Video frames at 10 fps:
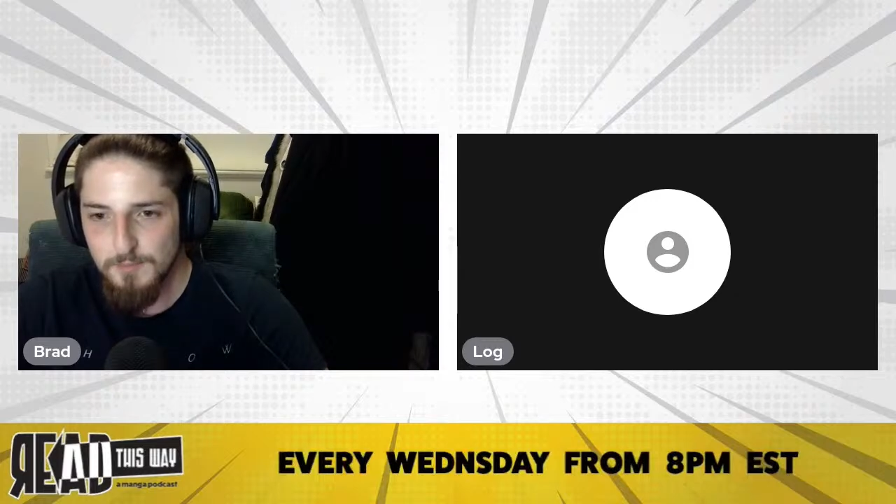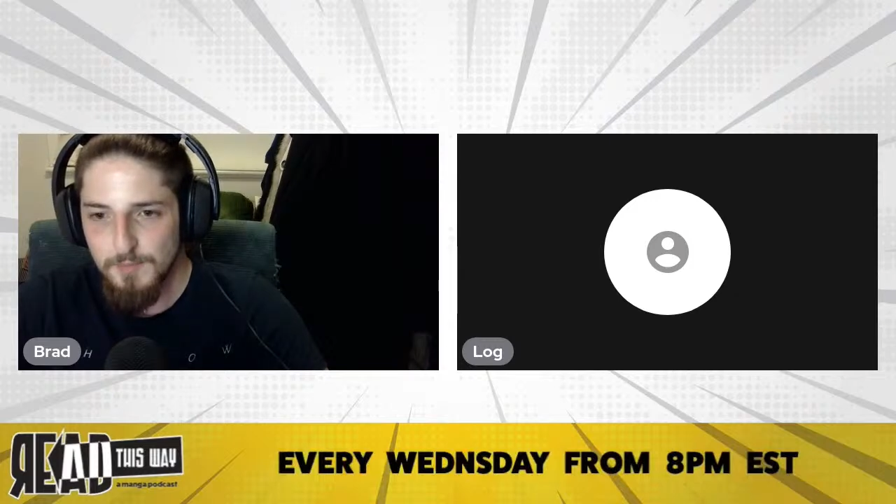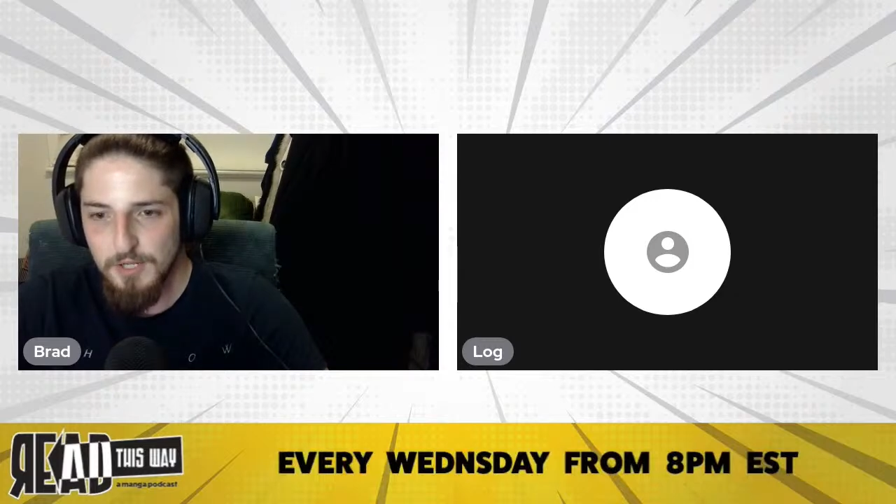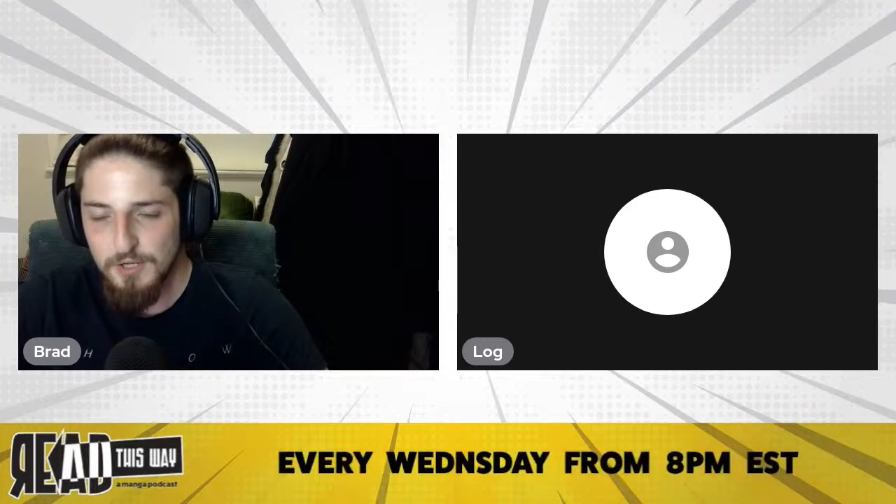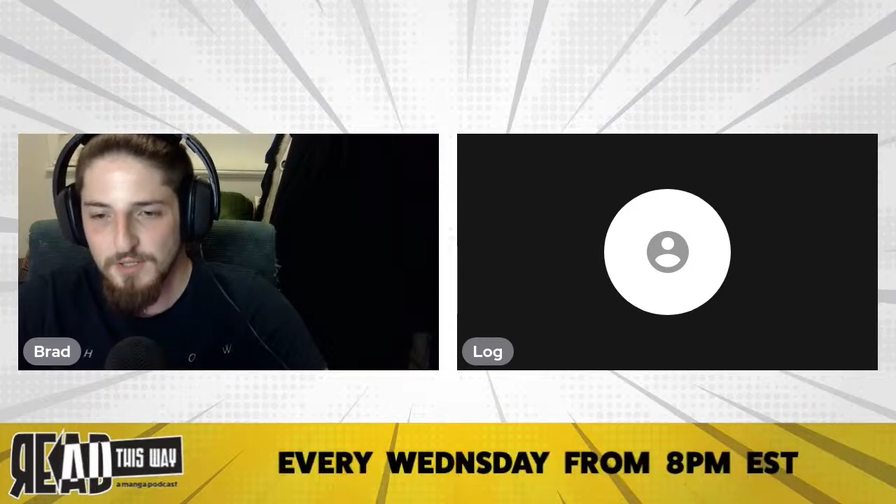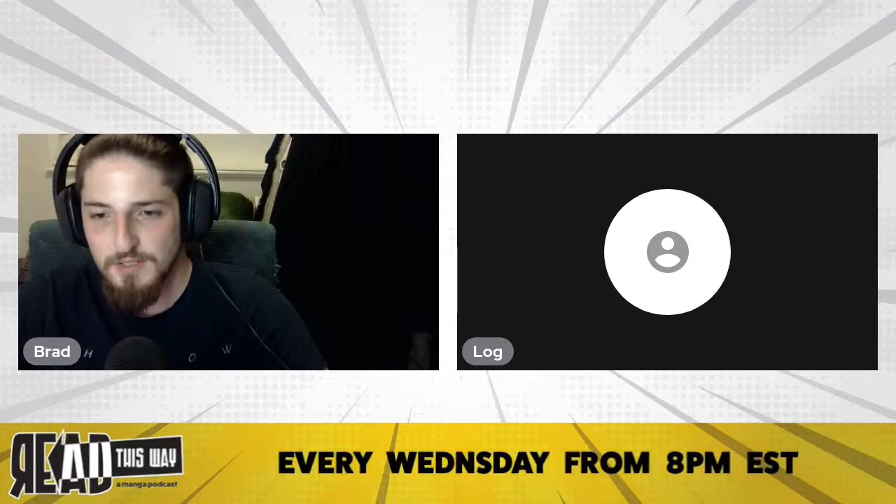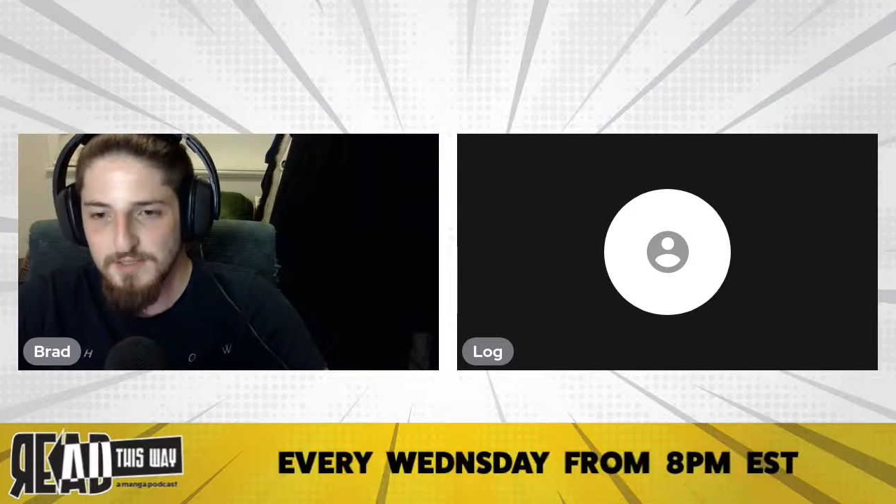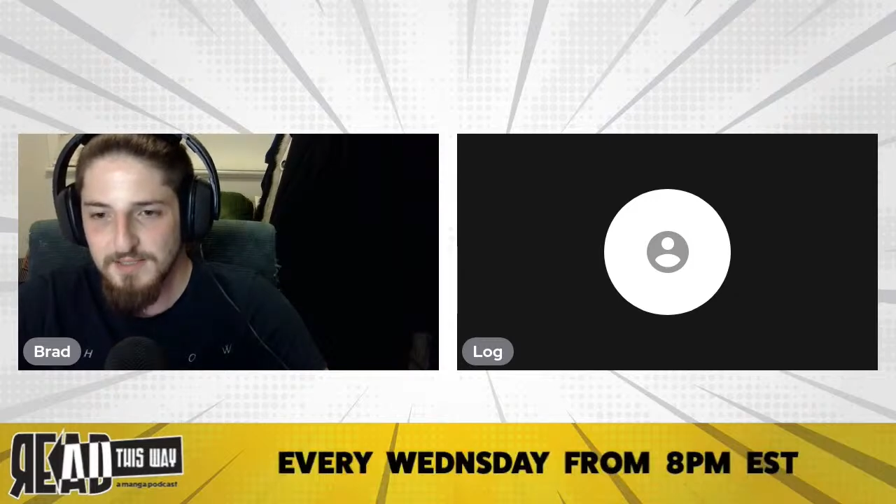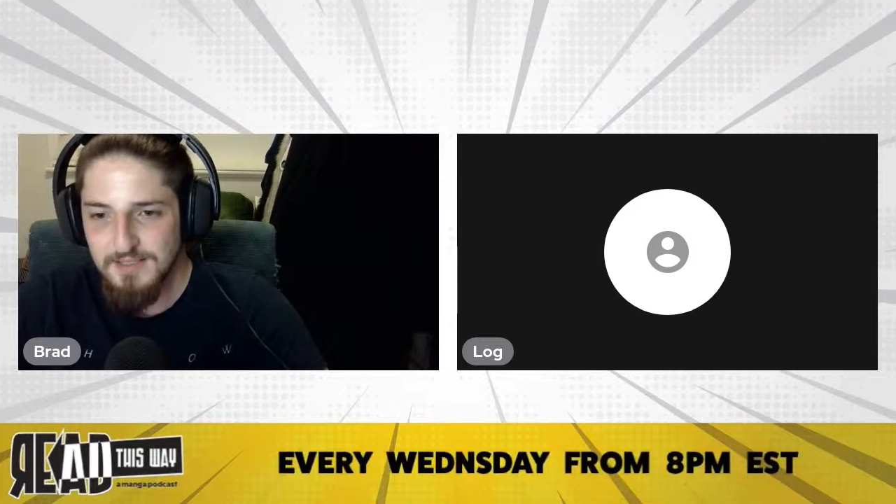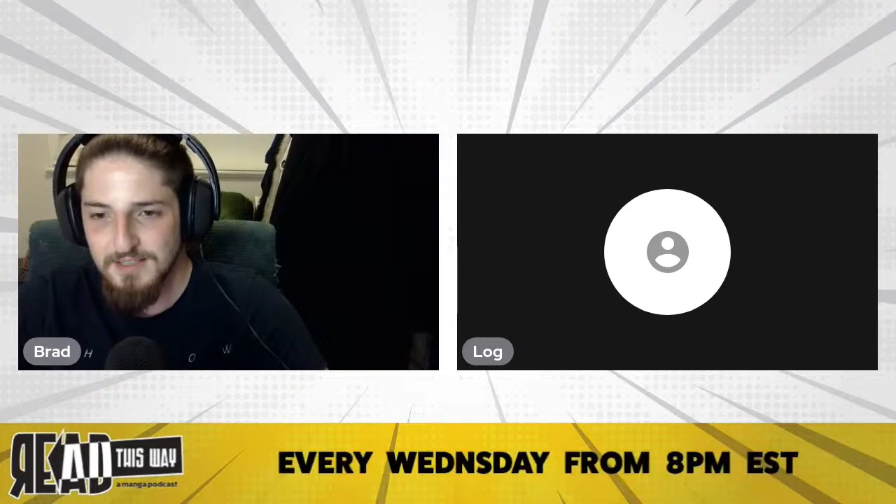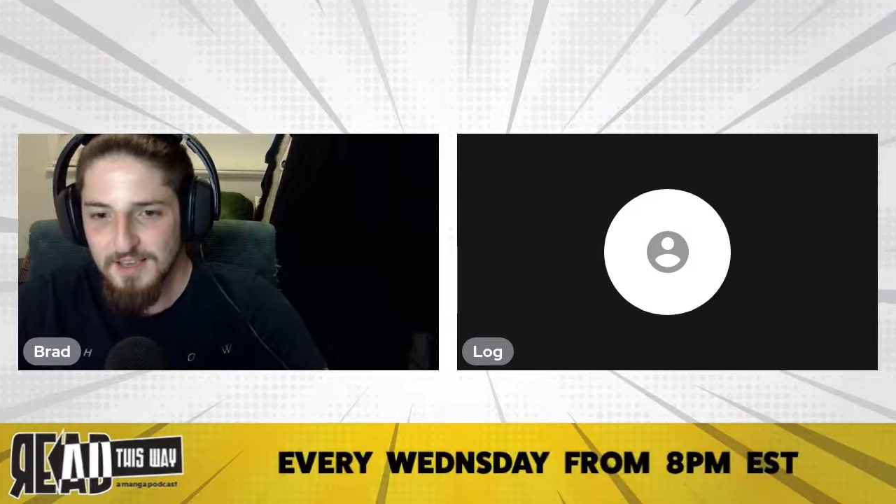because